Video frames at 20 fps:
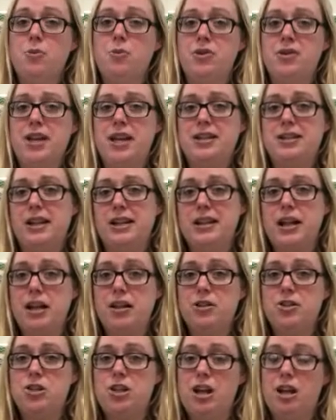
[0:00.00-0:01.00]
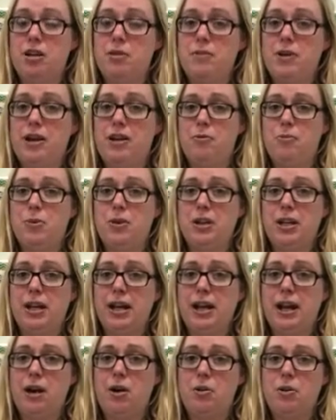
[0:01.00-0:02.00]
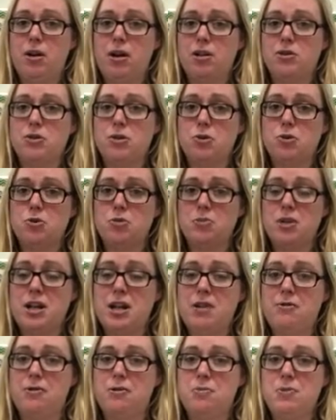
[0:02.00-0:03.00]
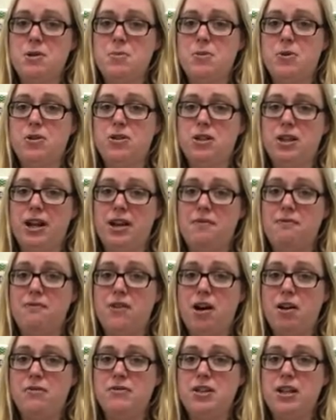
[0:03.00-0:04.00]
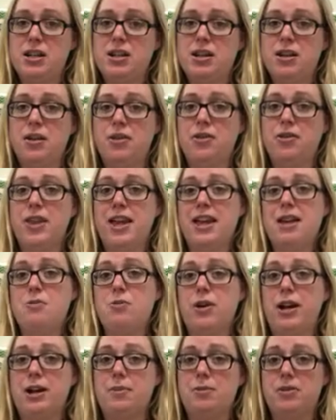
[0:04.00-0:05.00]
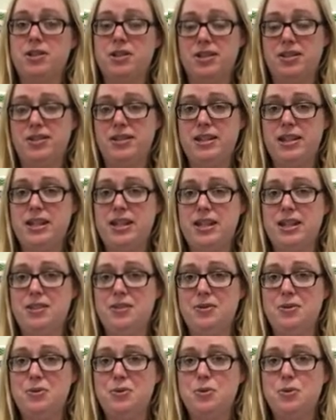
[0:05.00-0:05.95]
with that technology element of putting it out on social media for people to get involved in, they were able to see